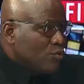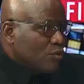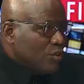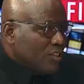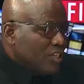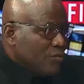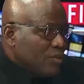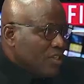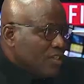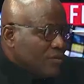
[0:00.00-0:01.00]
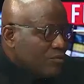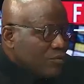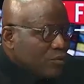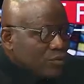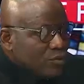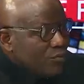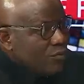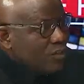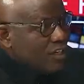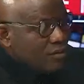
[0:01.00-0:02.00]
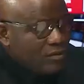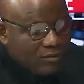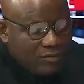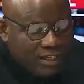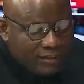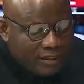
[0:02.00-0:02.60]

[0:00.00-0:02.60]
to contend with in terms of cost of fund and all of that.